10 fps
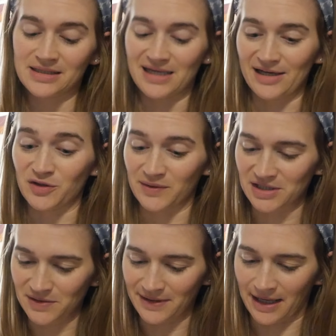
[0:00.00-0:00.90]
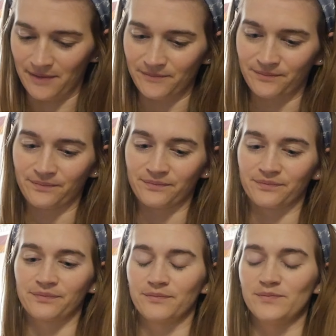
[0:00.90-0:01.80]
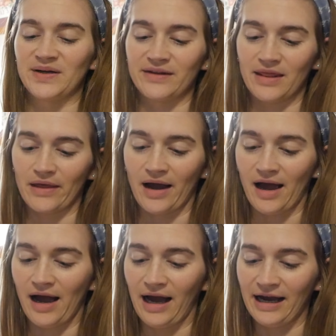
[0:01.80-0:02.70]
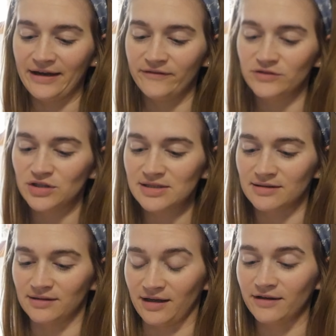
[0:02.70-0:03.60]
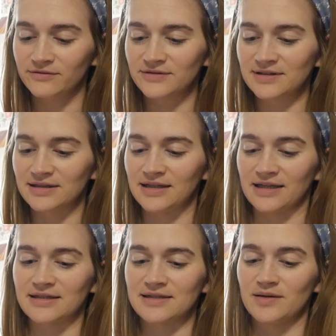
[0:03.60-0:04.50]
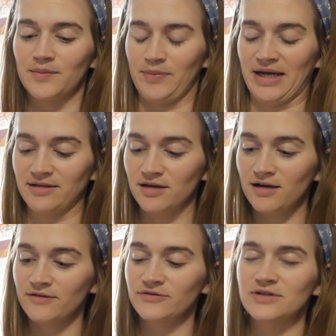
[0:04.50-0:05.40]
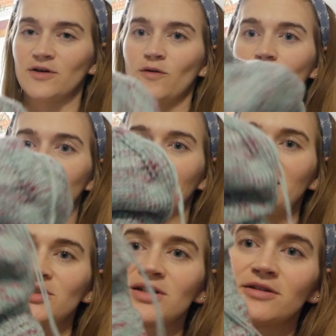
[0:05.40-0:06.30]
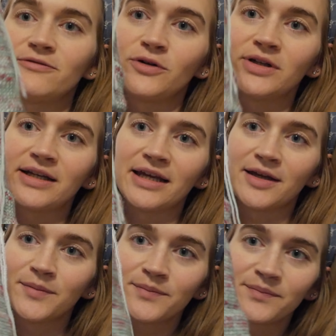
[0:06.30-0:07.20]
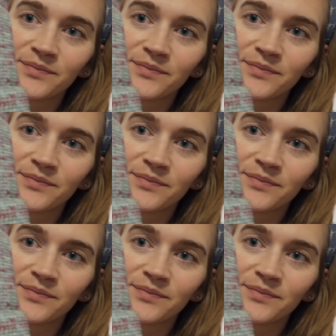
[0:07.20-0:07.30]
I don't want to do it. But I've just loved this bind off so much, the folded hem.